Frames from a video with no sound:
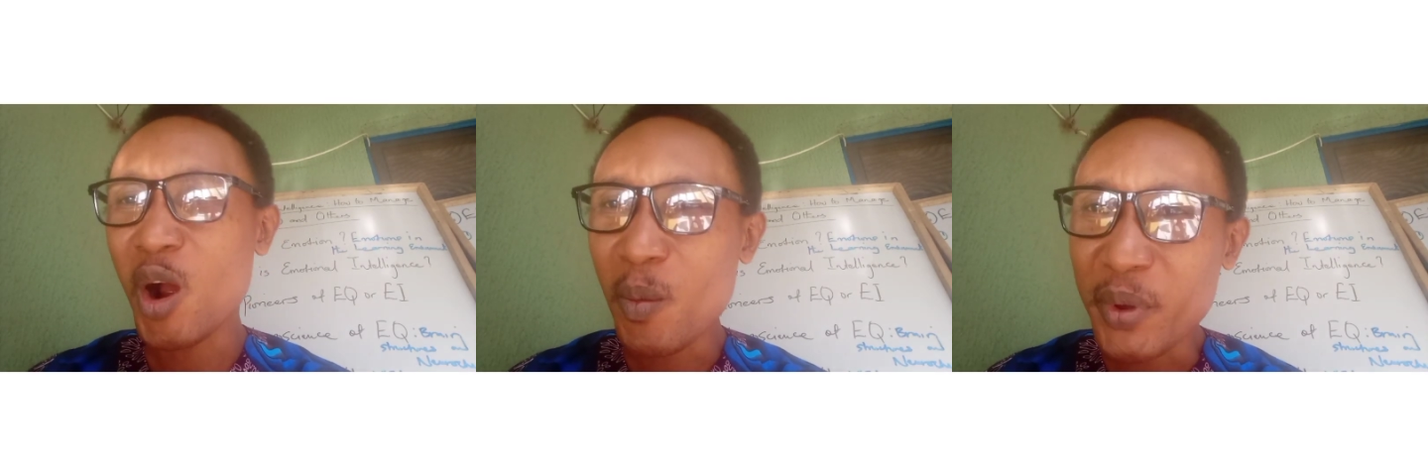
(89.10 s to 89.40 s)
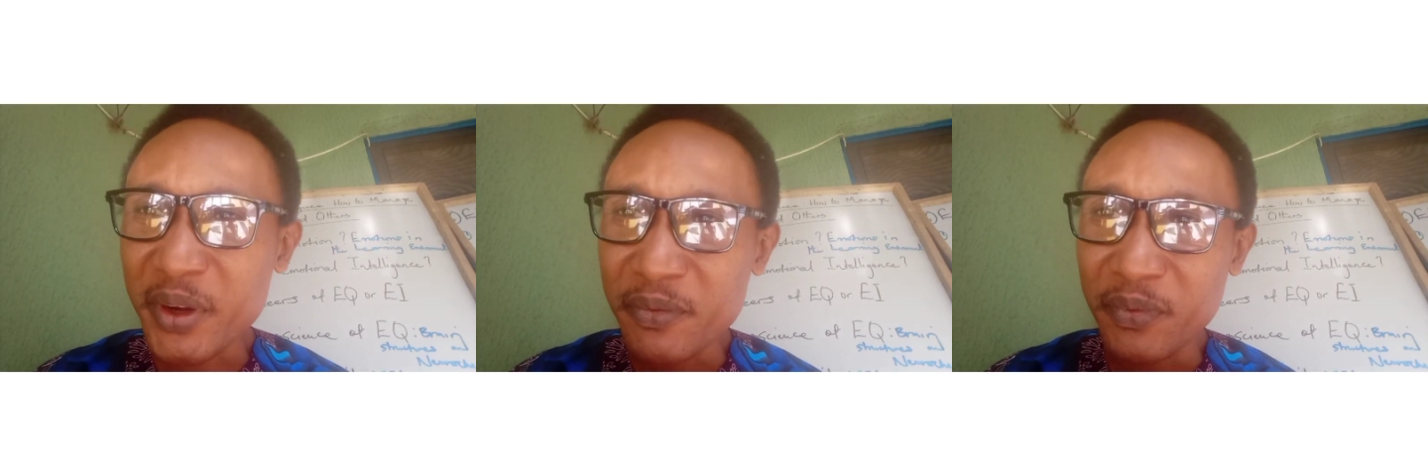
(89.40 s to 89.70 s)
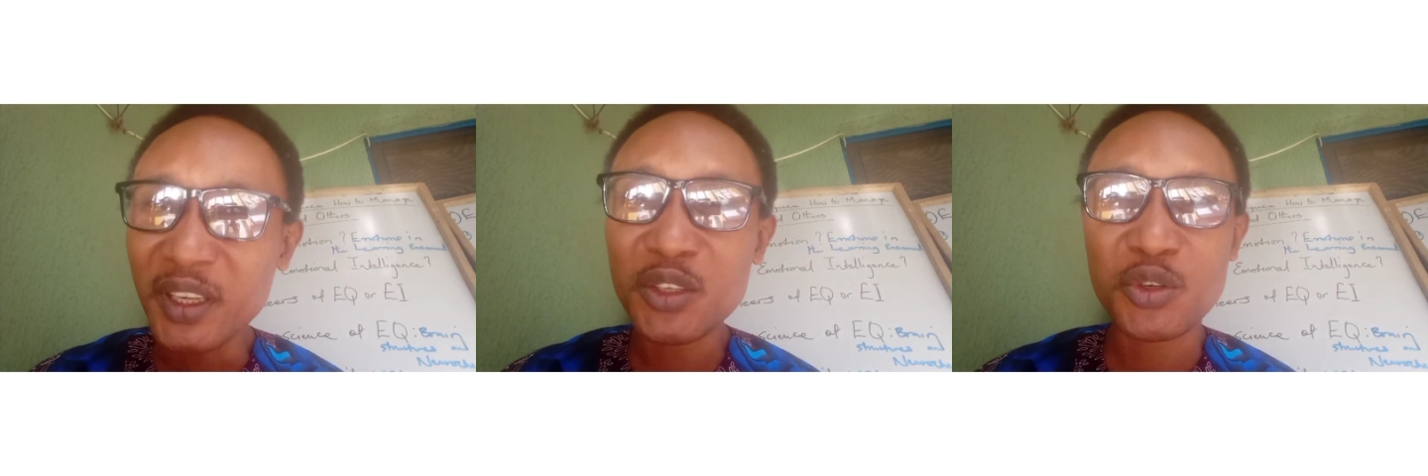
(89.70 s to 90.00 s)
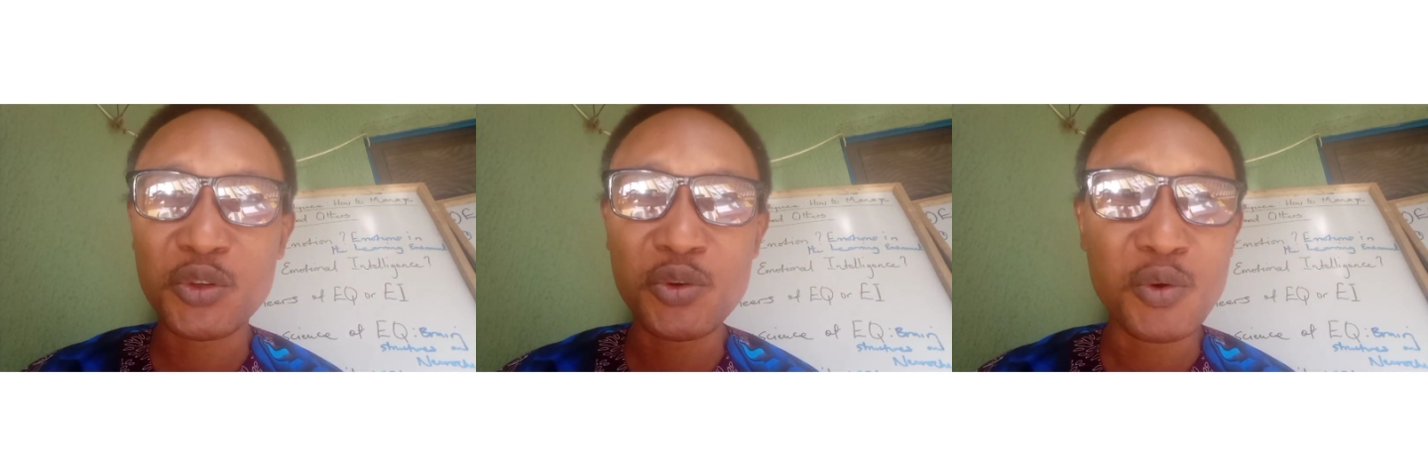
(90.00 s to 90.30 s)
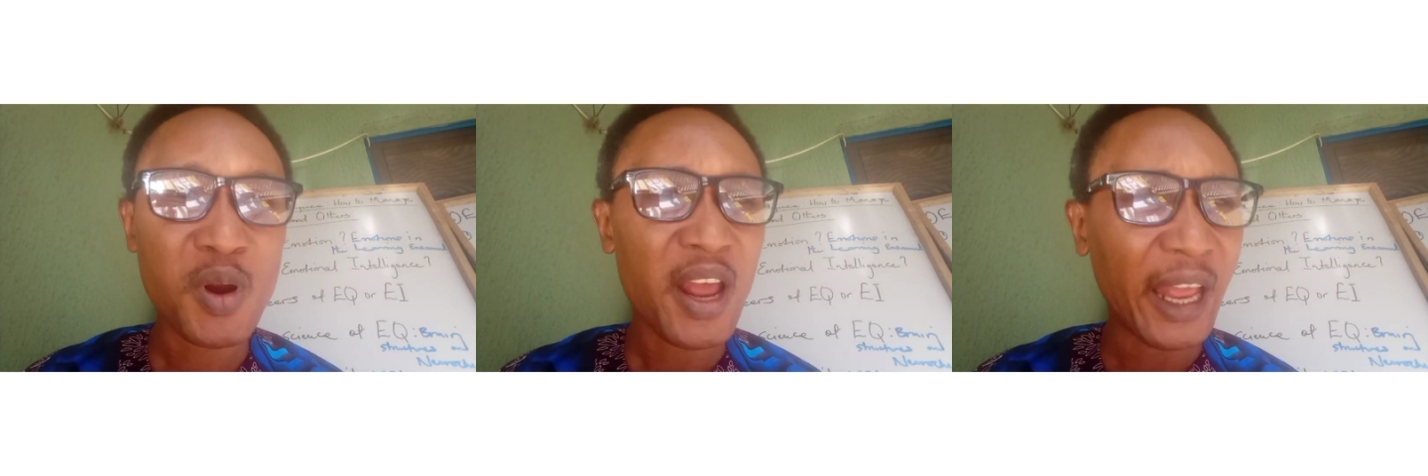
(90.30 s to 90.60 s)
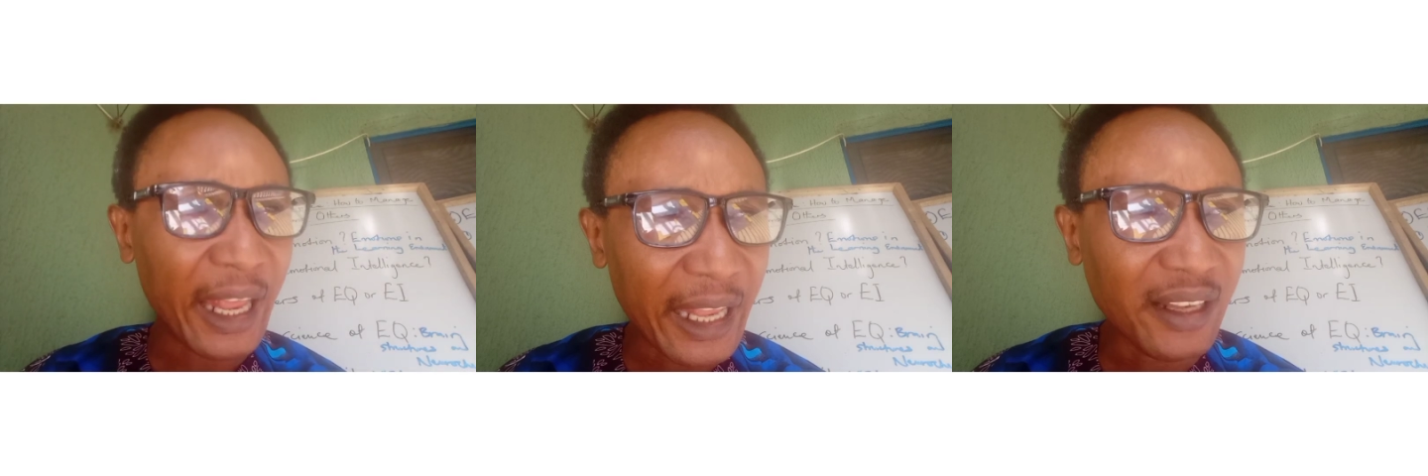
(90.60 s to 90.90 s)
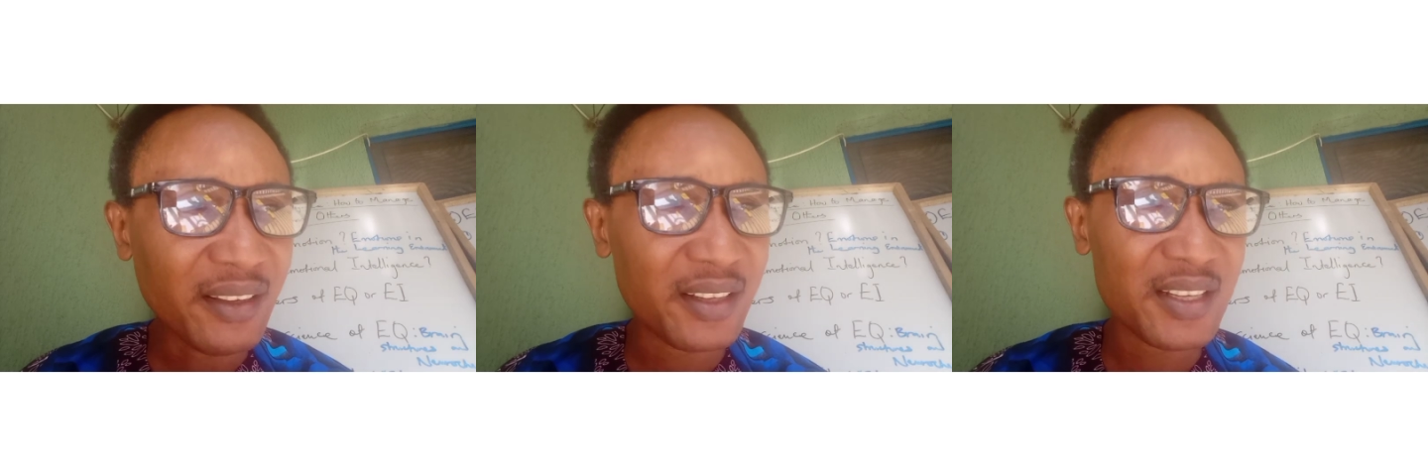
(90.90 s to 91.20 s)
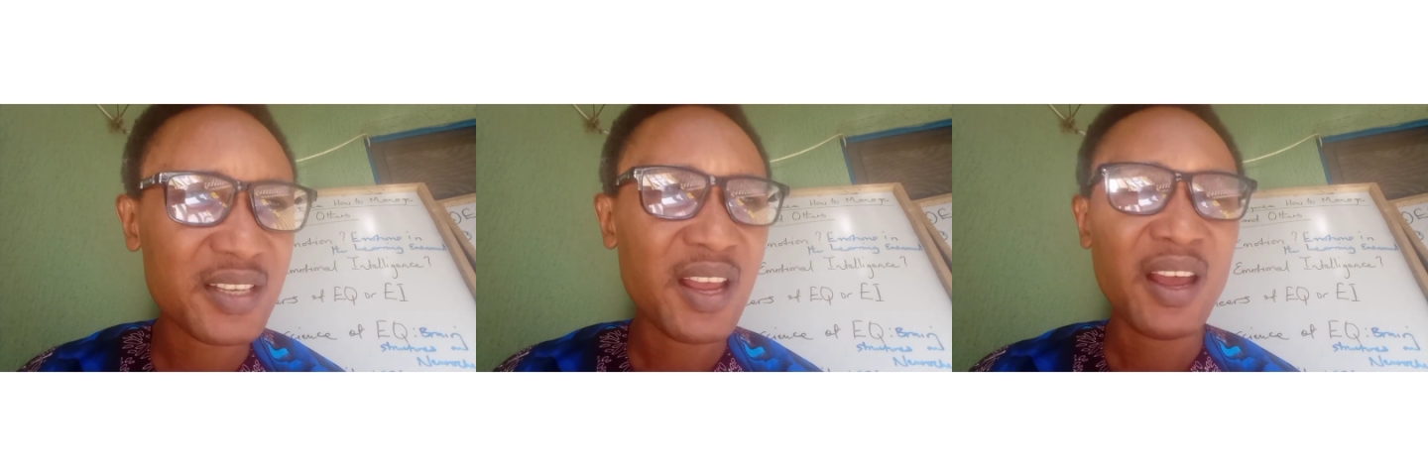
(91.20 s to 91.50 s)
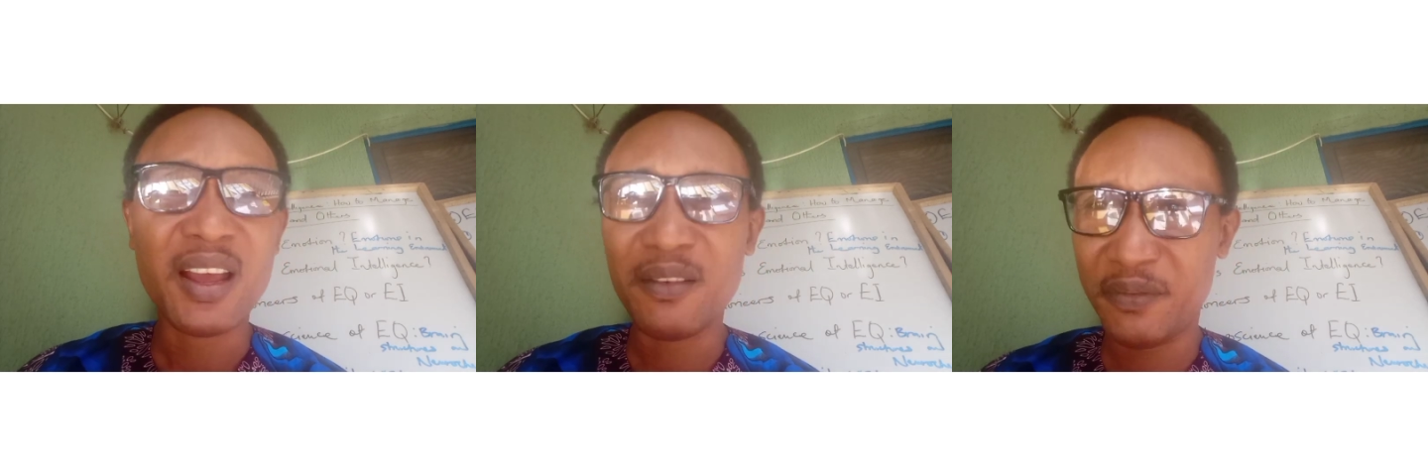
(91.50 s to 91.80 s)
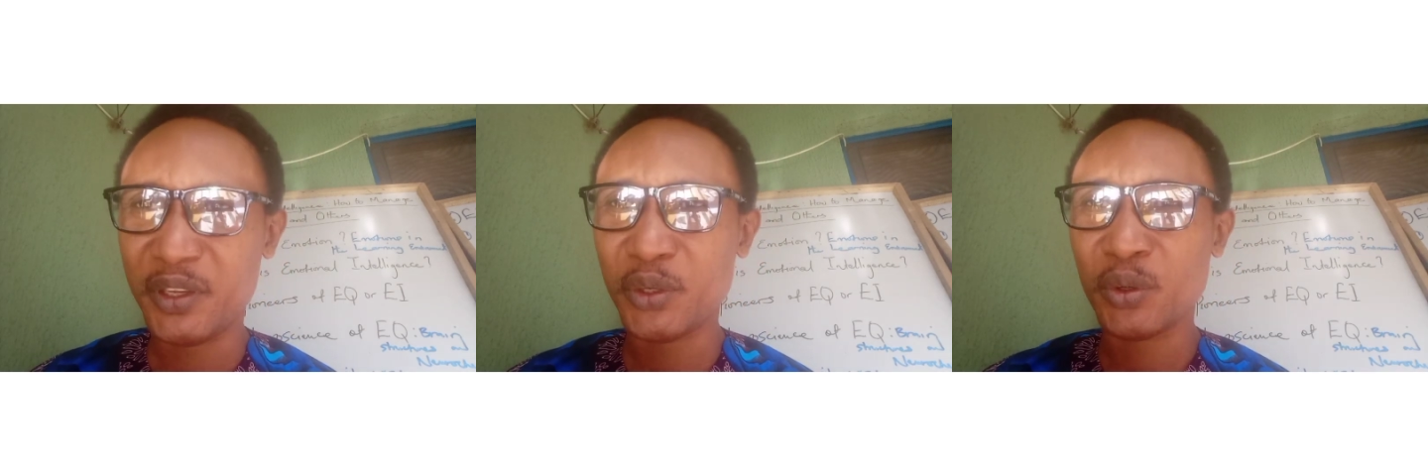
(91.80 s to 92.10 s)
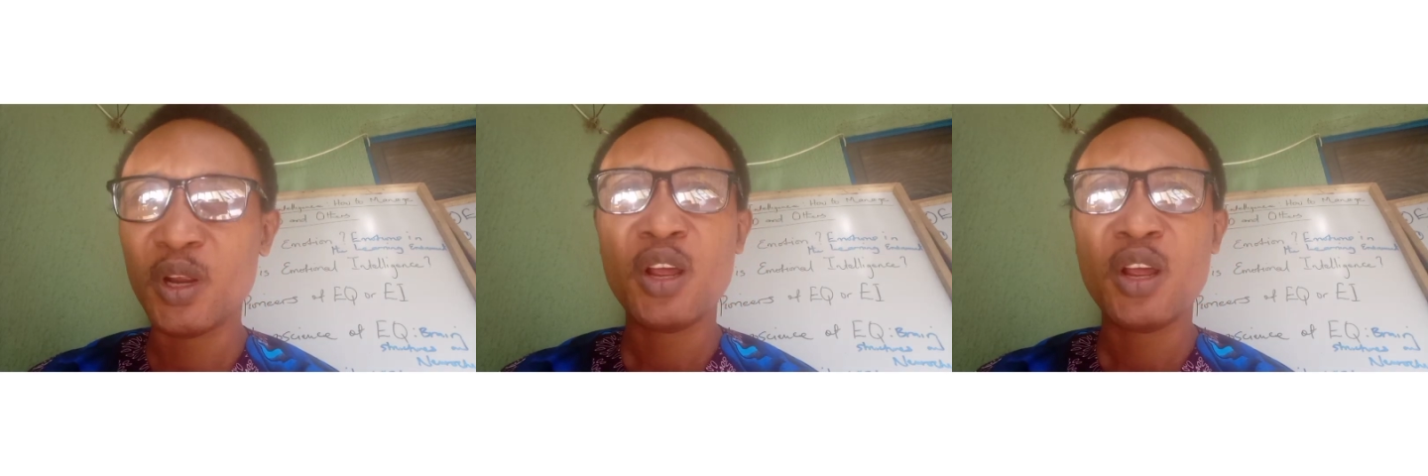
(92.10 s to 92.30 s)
be revealing to you in this video.